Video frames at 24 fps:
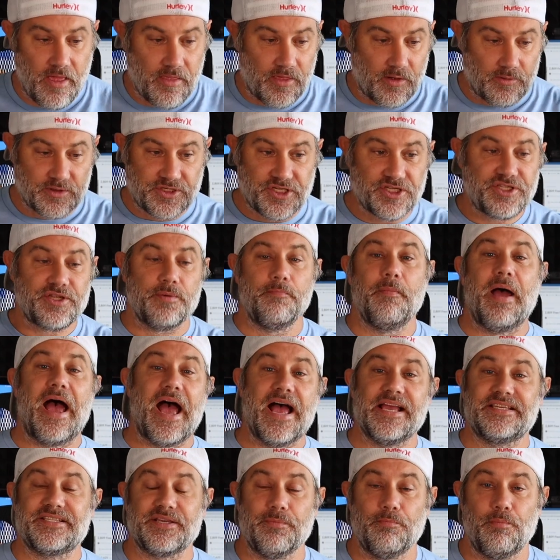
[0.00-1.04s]
There was just a
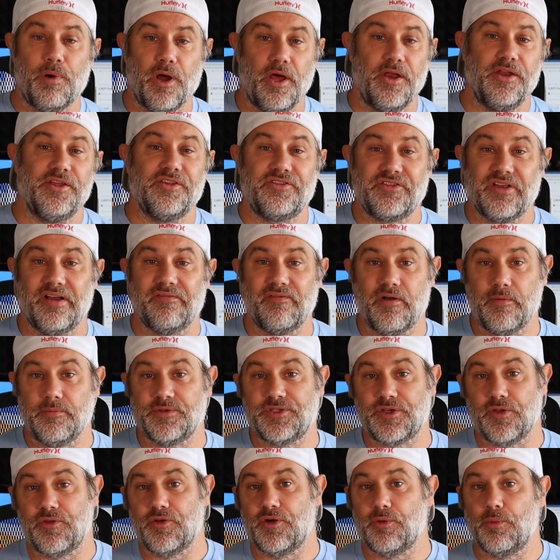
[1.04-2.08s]
mass abundance of them.
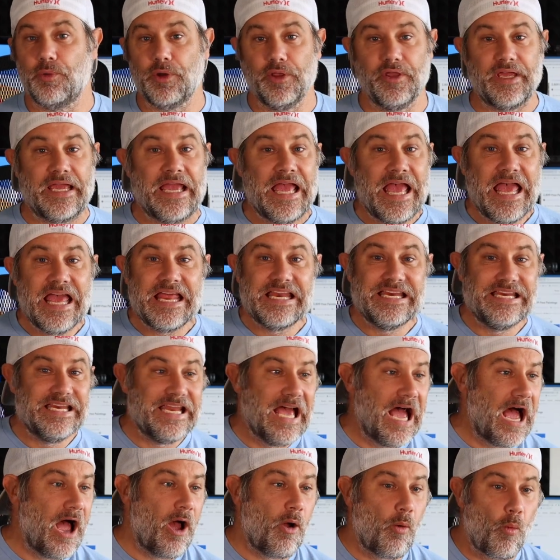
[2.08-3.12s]
So they're really
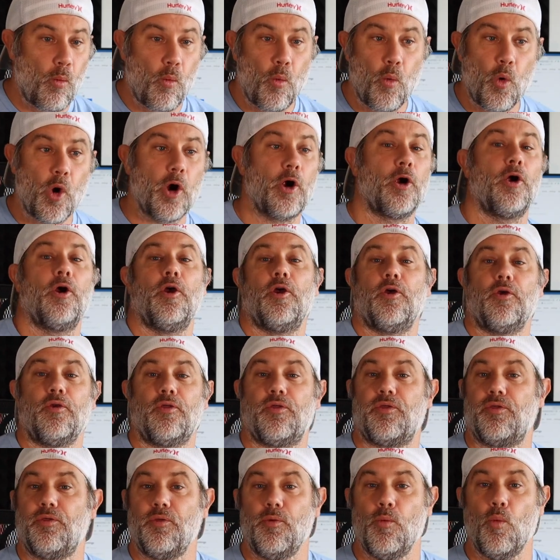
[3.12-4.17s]
not
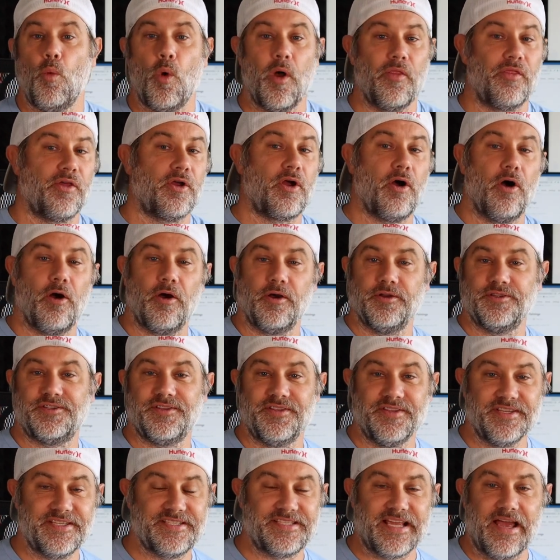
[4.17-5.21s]
worth what the cards
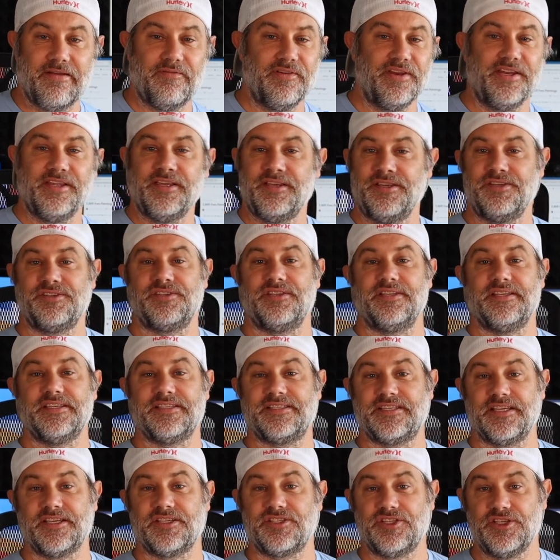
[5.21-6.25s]
in the 70s and the
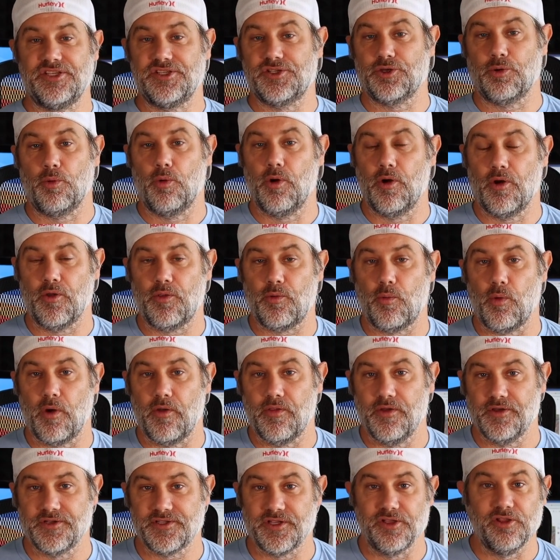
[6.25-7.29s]
60s are worth, where
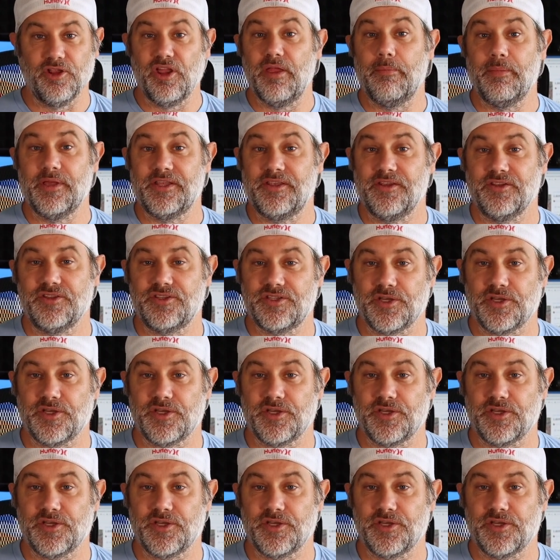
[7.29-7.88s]
there's a limited